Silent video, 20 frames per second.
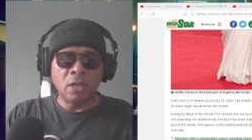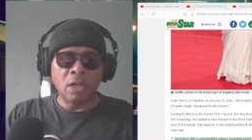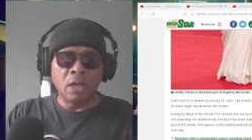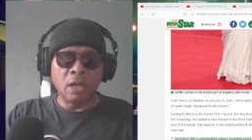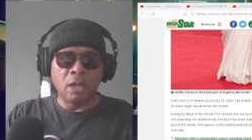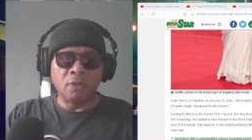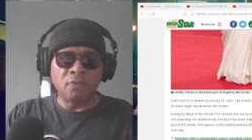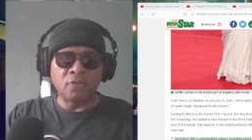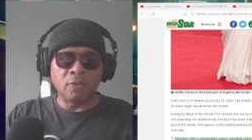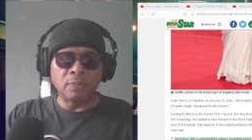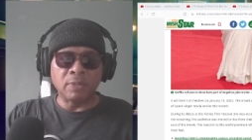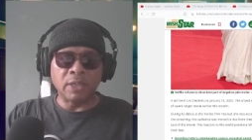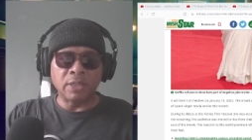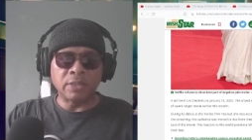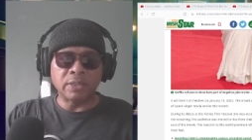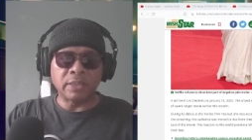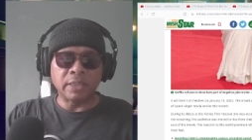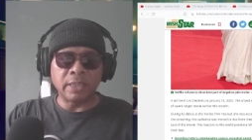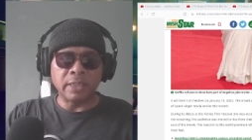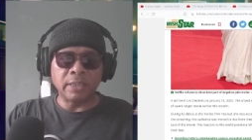uh, from their
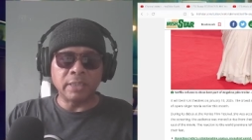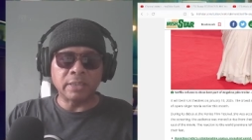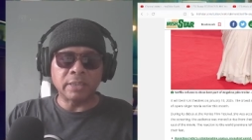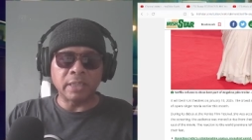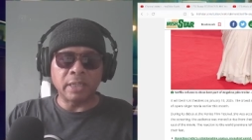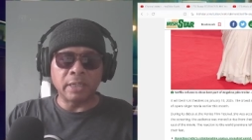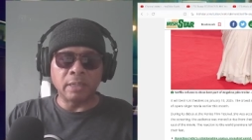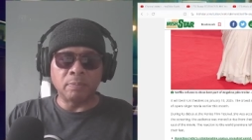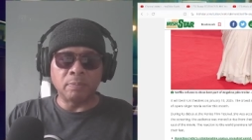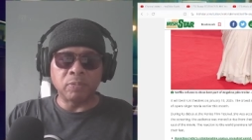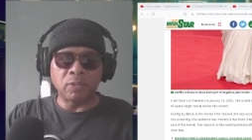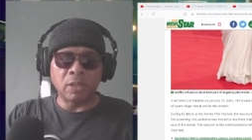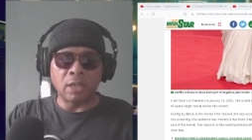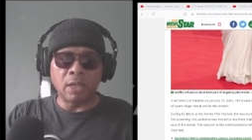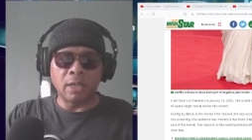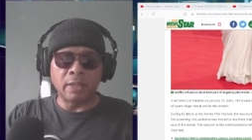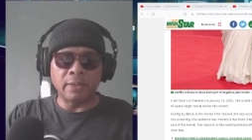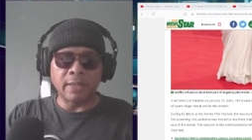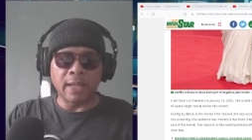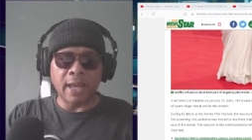seats and
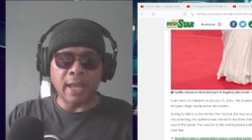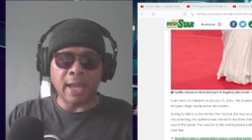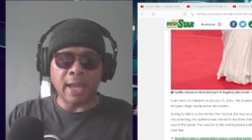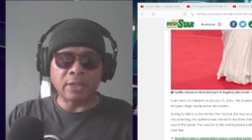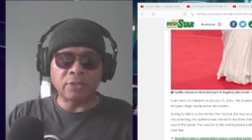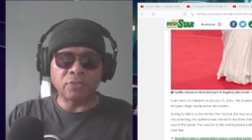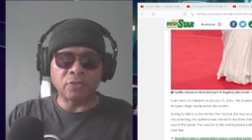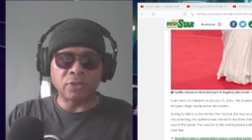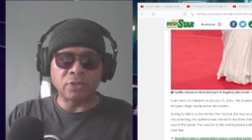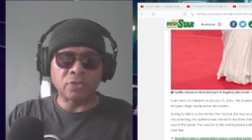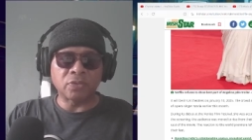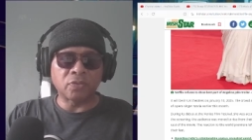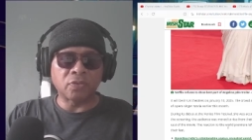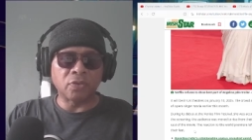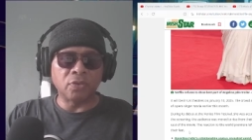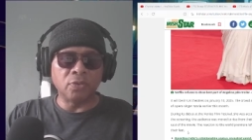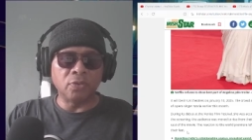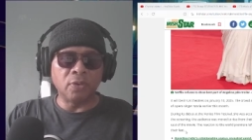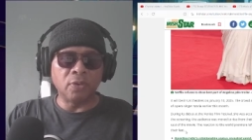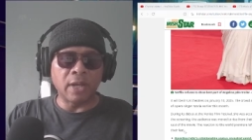applaud the actress,
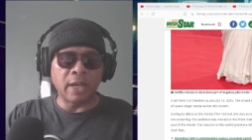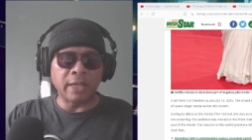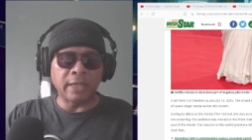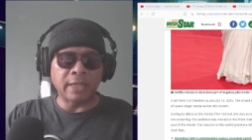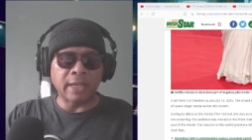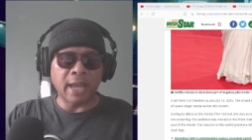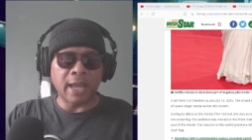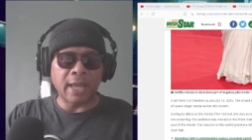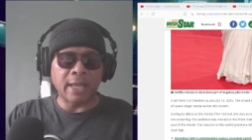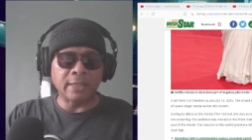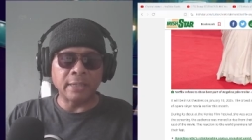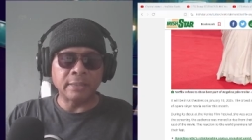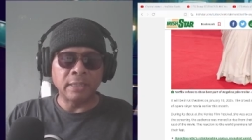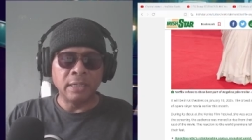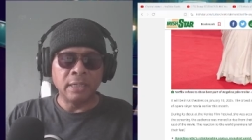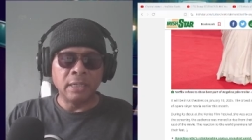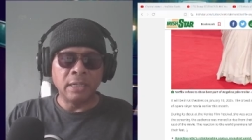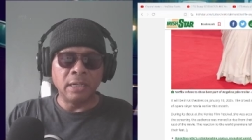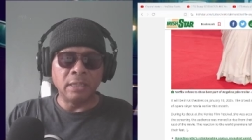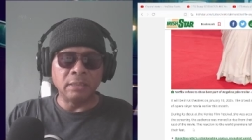crew, and cast
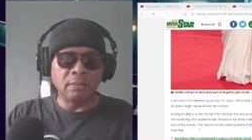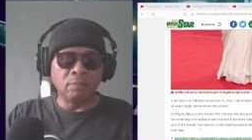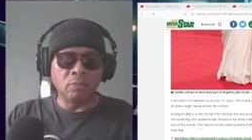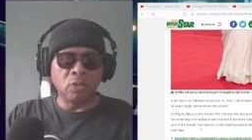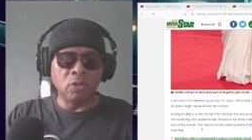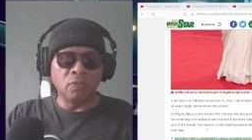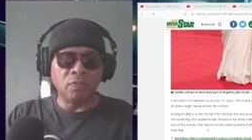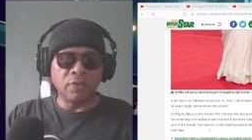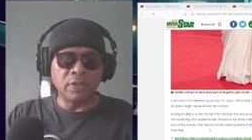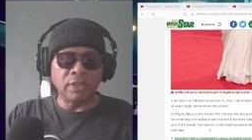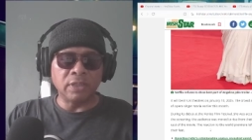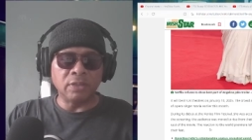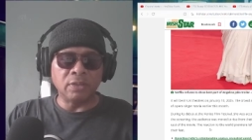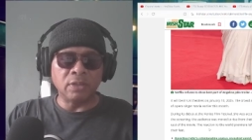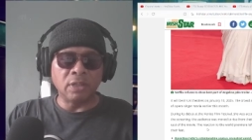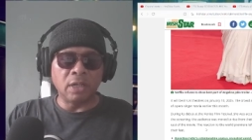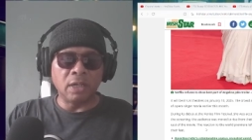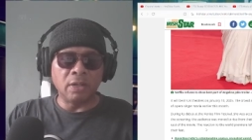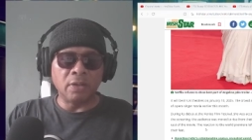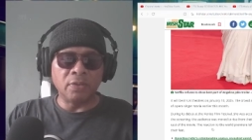of the movie.
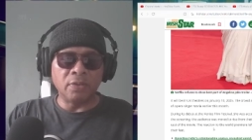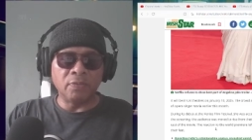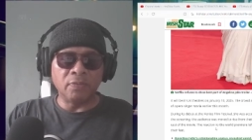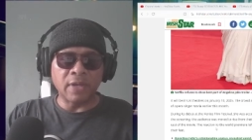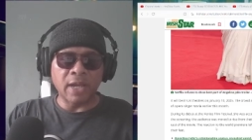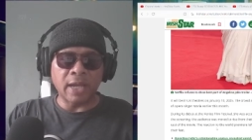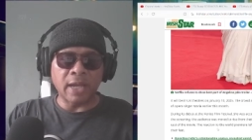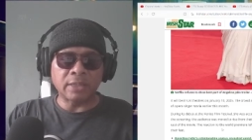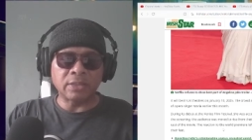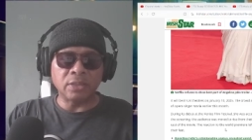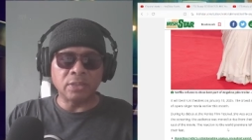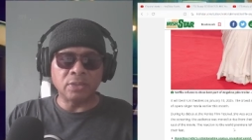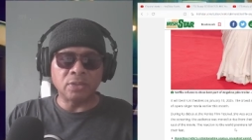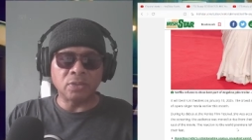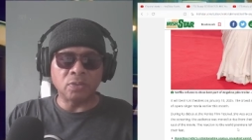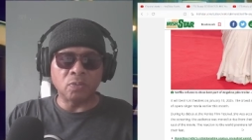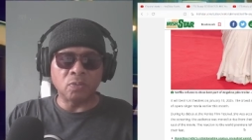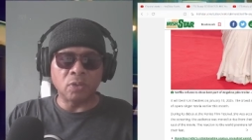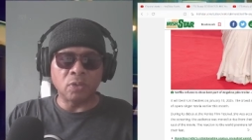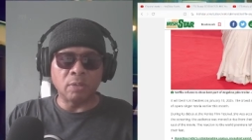Uh, the reaction to
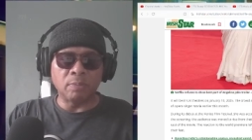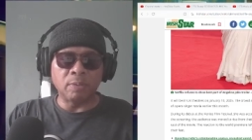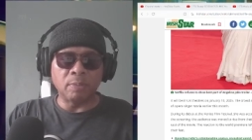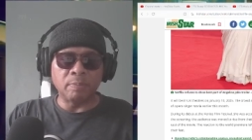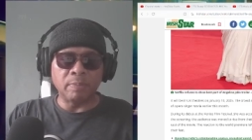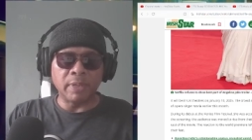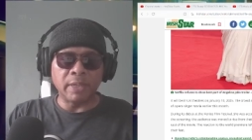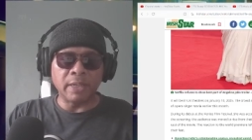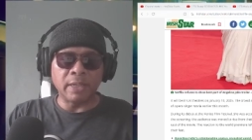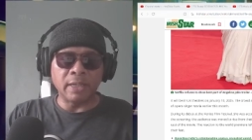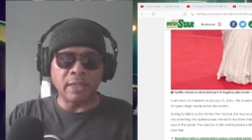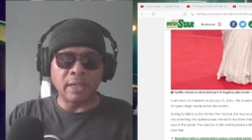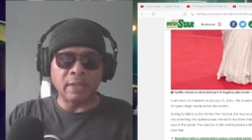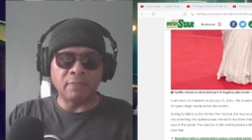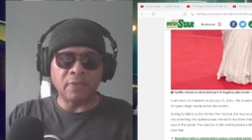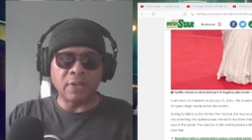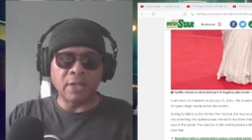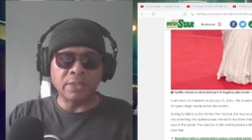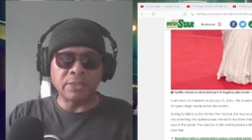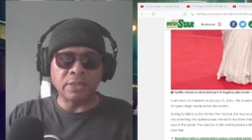the world premiere
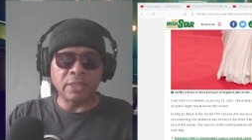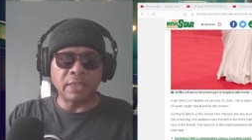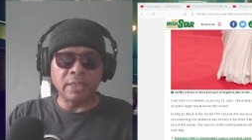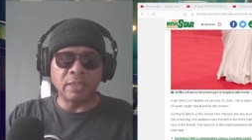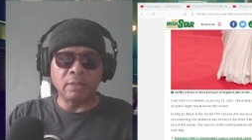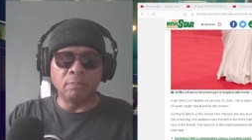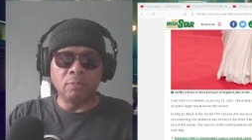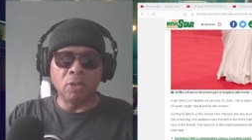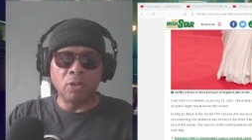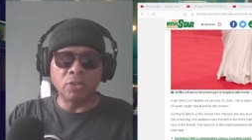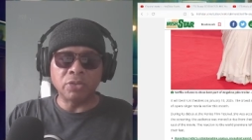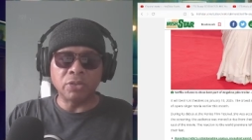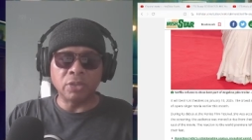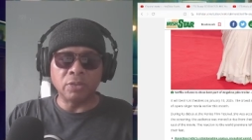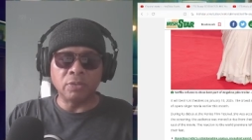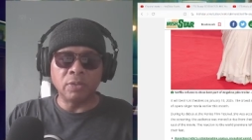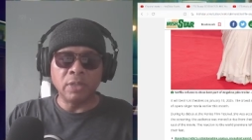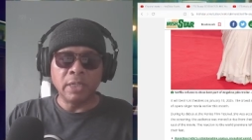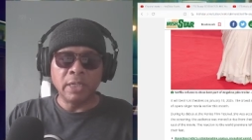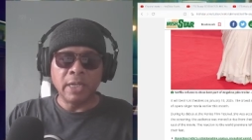left Angelina
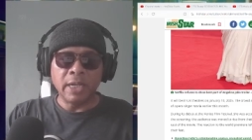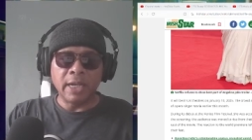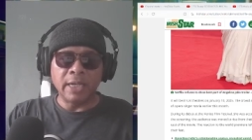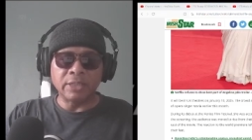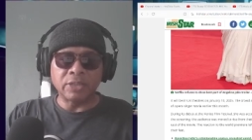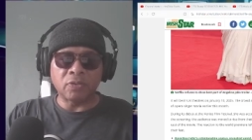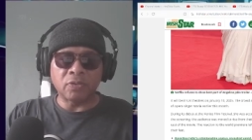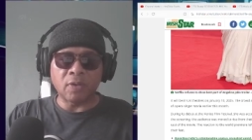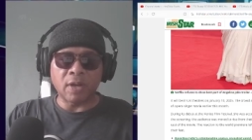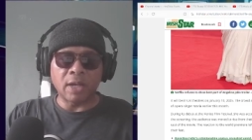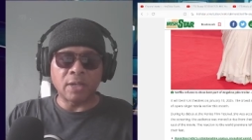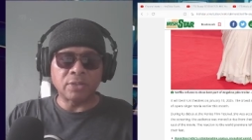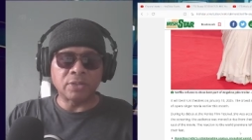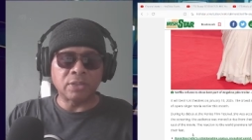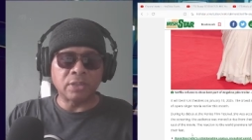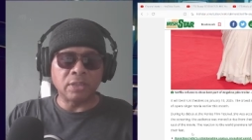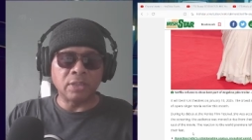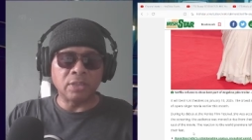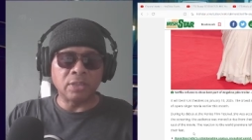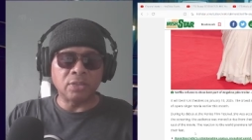emotional as the crowd
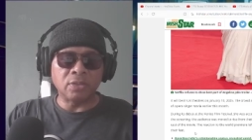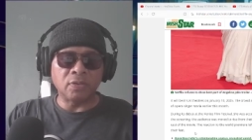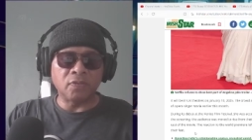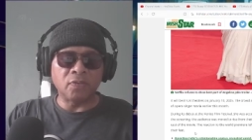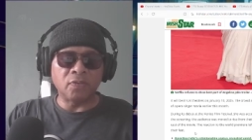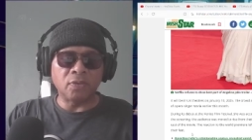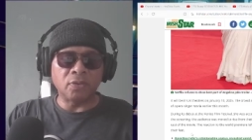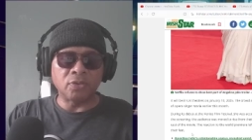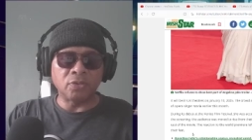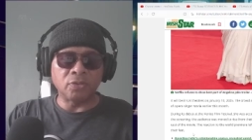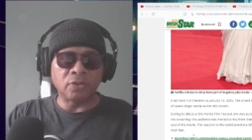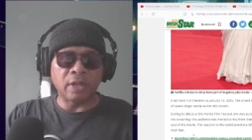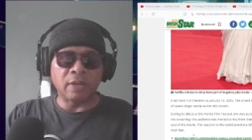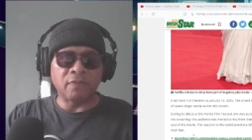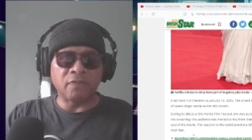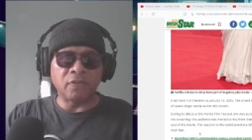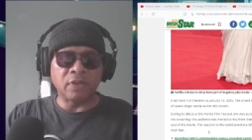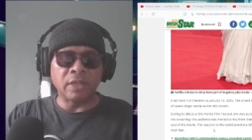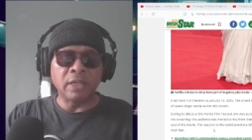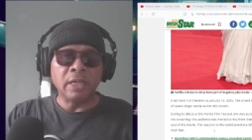stood to, the, to their
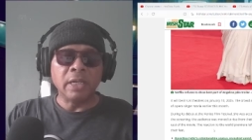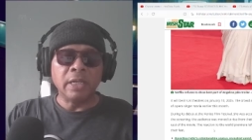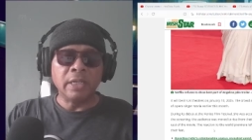feet.